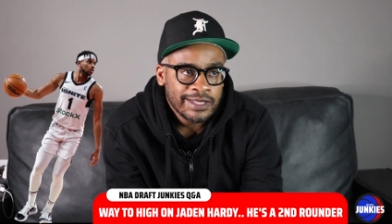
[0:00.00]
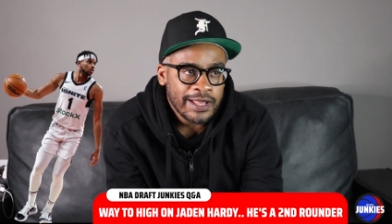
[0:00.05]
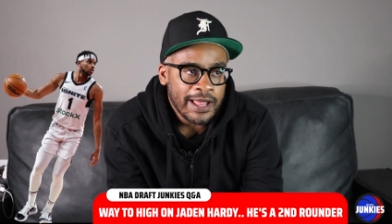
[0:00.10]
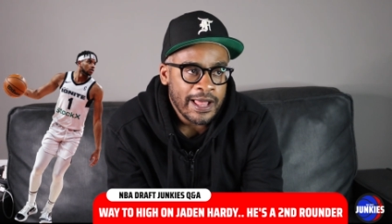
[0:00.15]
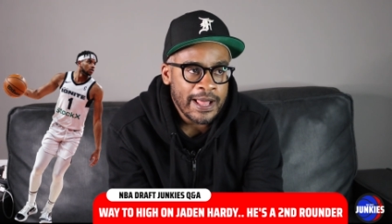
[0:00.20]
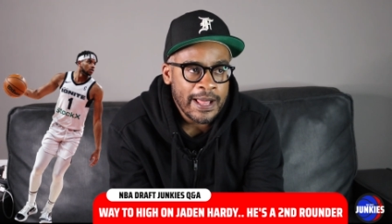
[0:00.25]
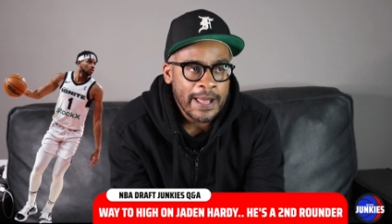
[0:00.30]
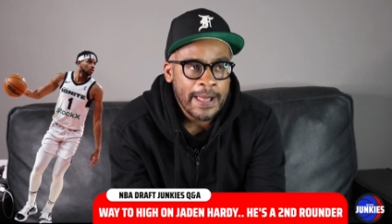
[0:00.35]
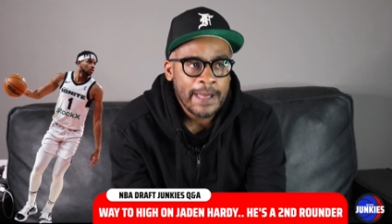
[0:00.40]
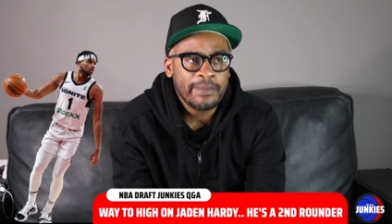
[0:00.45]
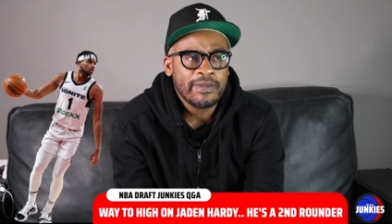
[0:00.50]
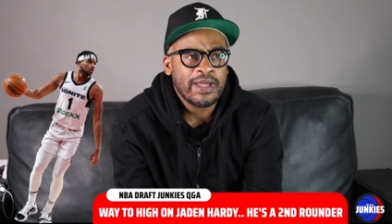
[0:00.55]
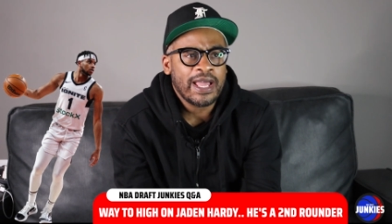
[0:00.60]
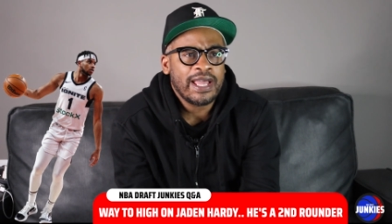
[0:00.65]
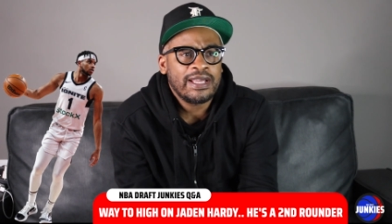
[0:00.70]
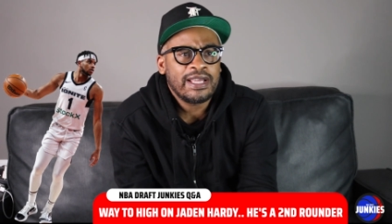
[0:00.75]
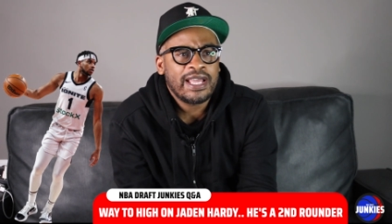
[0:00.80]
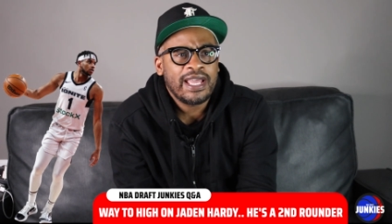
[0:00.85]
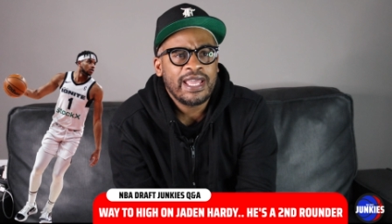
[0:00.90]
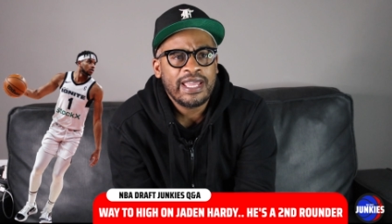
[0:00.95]
Um,
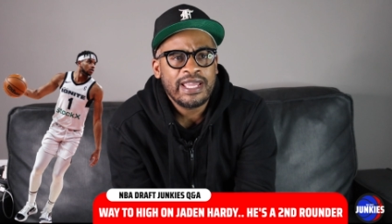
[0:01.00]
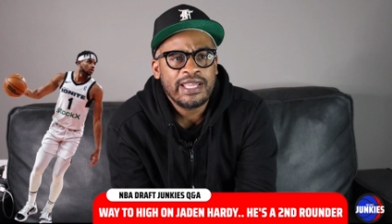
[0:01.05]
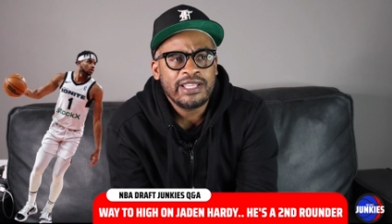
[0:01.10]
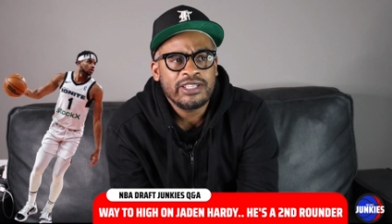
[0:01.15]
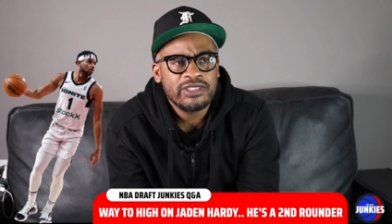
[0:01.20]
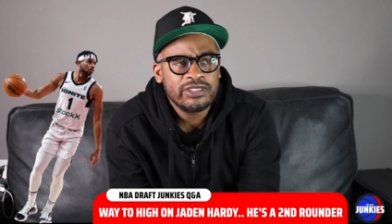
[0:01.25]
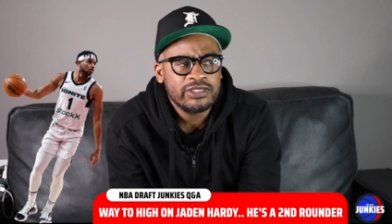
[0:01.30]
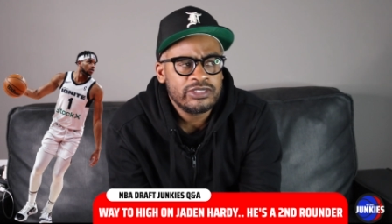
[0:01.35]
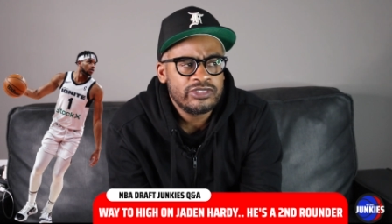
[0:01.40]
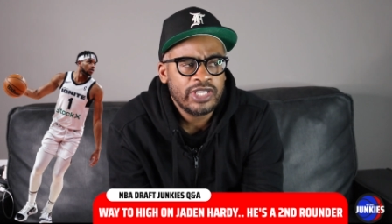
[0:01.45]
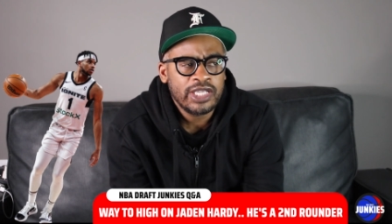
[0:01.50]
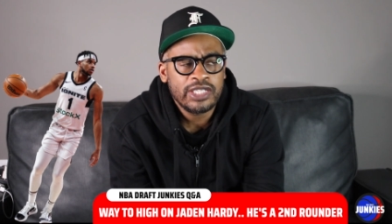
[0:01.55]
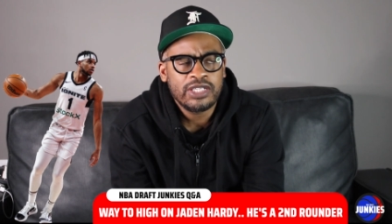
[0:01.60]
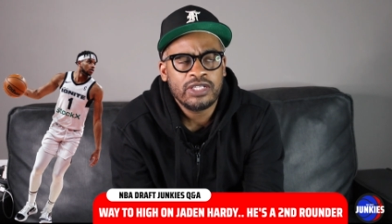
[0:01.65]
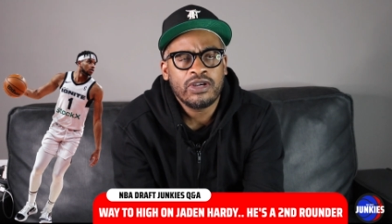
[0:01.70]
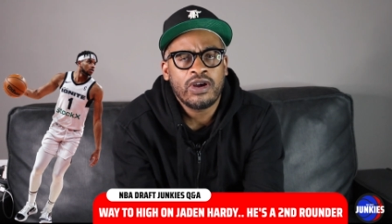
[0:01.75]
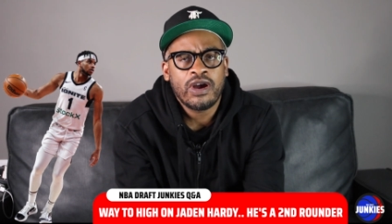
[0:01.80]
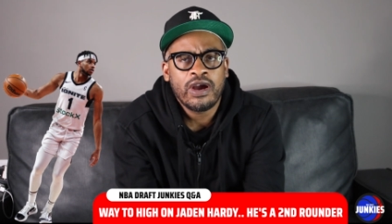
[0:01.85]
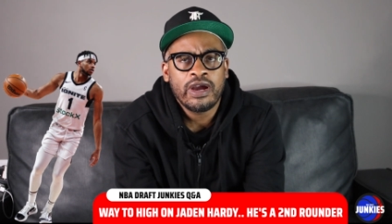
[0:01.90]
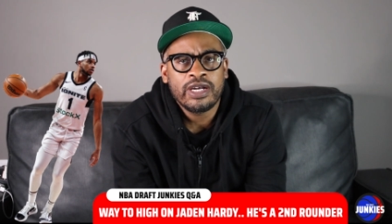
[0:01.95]
I, I had
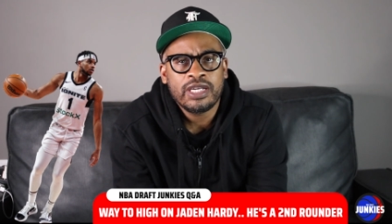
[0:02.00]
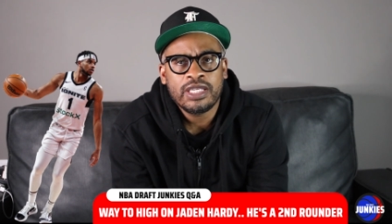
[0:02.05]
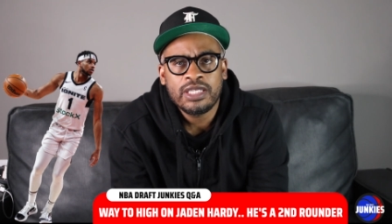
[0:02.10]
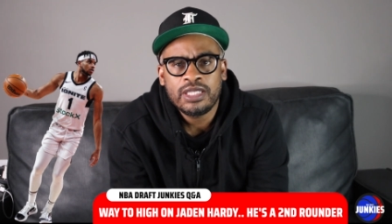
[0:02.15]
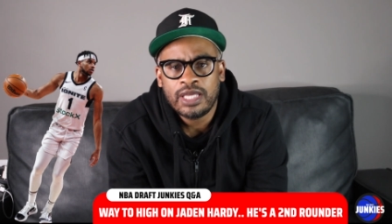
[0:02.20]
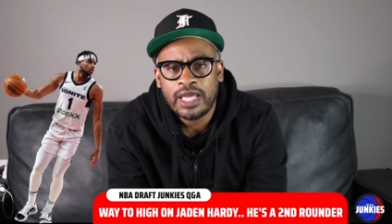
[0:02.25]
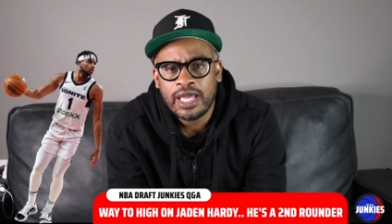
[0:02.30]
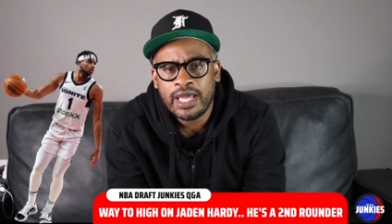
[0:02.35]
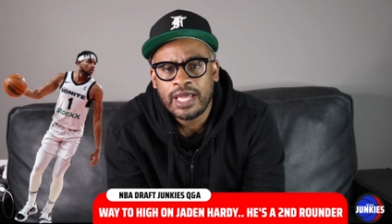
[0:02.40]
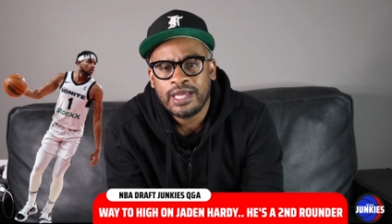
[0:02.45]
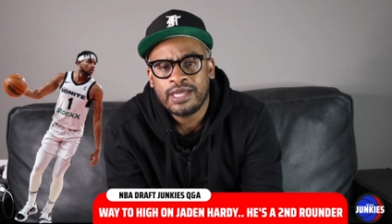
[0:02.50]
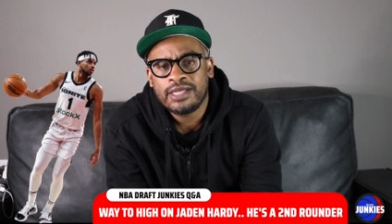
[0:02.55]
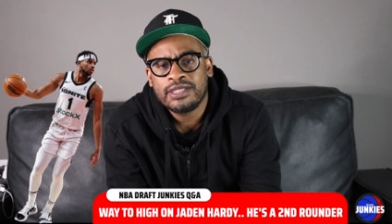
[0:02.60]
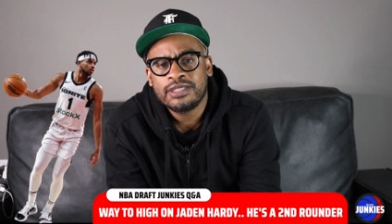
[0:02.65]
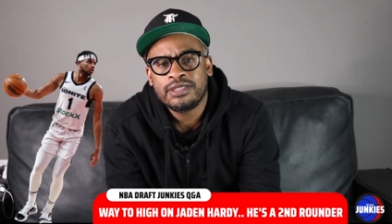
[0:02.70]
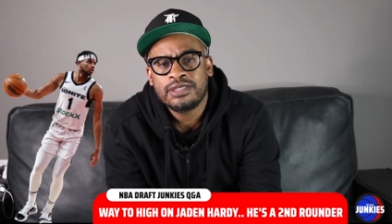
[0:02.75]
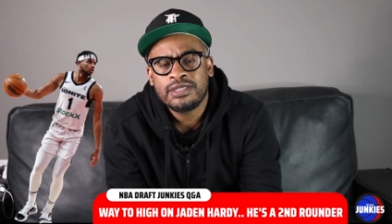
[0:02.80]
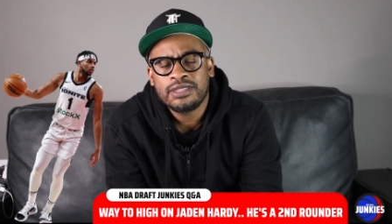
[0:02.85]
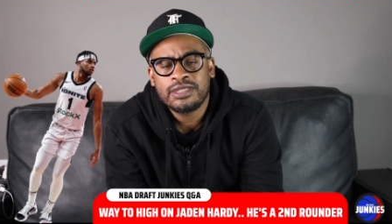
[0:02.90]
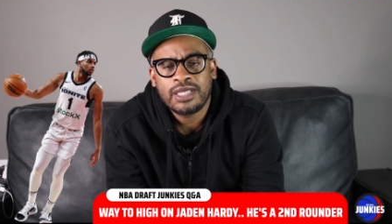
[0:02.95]
Jaden Hardy
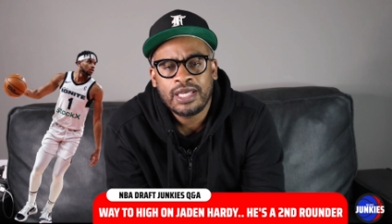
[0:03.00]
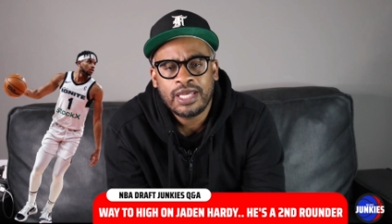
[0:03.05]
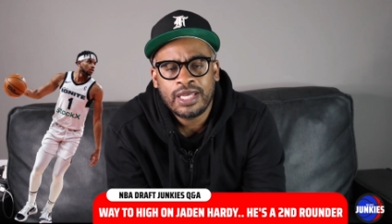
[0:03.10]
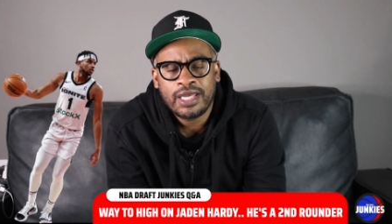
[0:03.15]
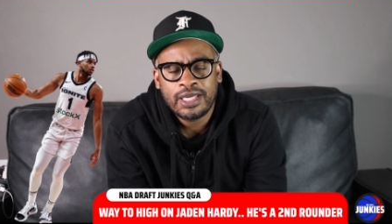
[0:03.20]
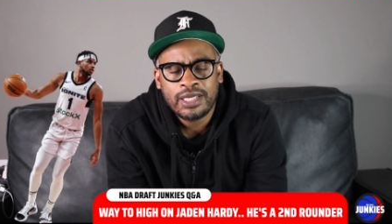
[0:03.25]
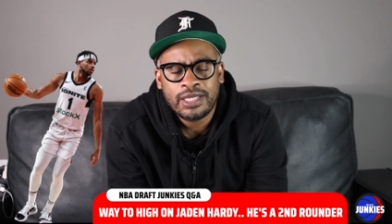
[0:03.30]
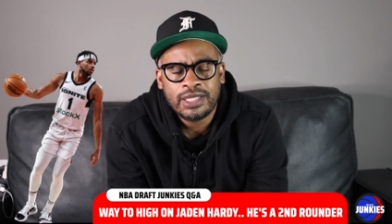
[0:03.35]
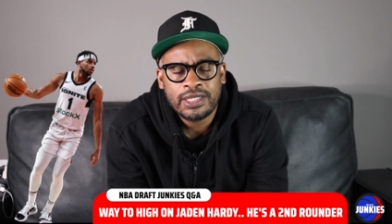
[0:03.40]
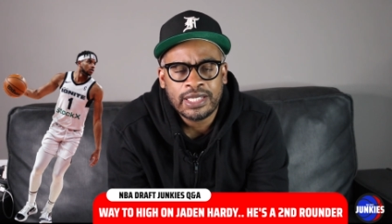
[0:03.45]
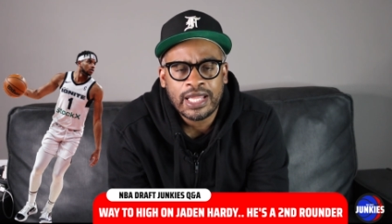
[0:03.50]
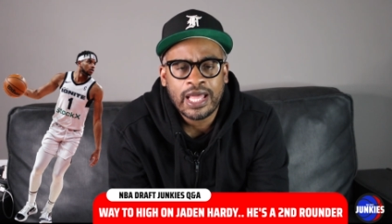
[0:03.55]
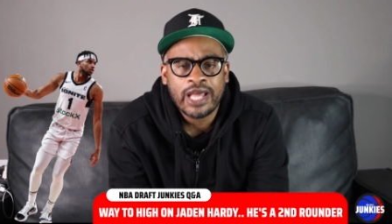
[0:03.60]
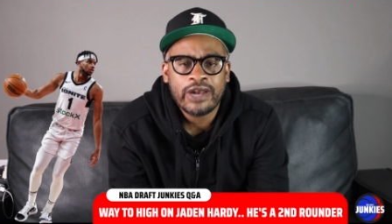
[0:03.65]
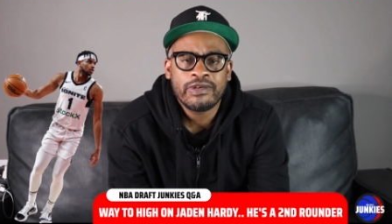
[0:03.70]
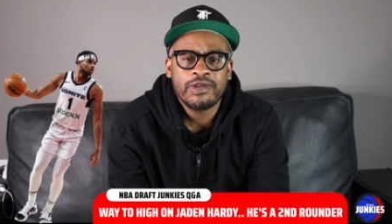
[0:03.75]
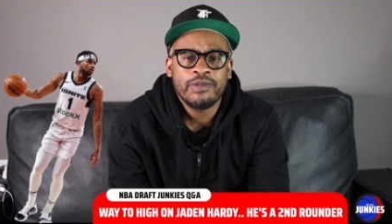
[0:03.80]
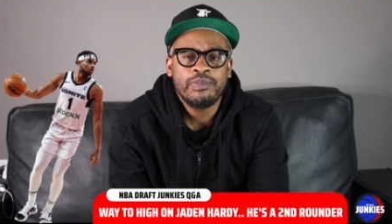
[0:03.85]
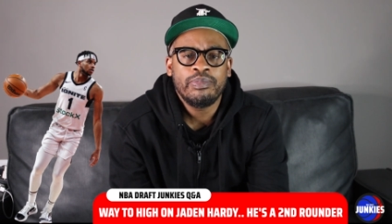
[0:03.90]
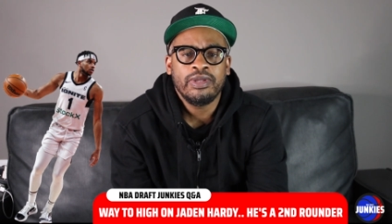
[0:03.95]
as a
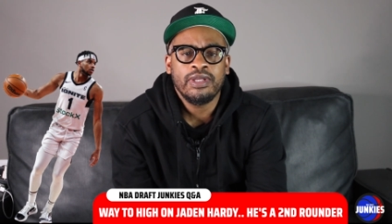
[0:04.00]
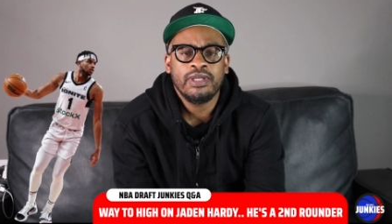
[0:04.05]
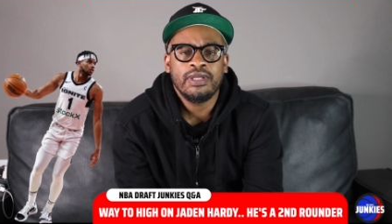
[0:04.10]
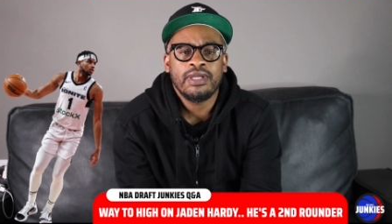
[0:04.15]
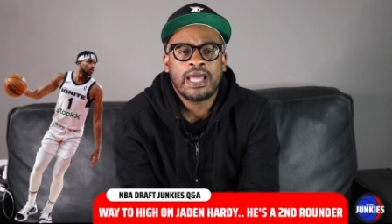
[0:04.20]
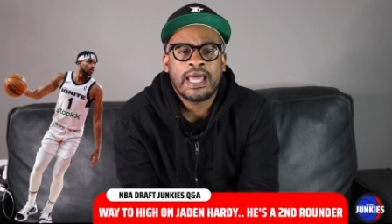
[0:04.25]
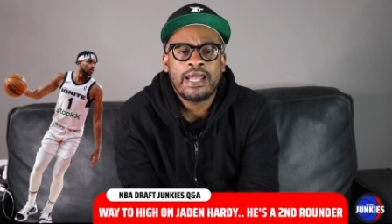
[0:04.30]
lottery pick.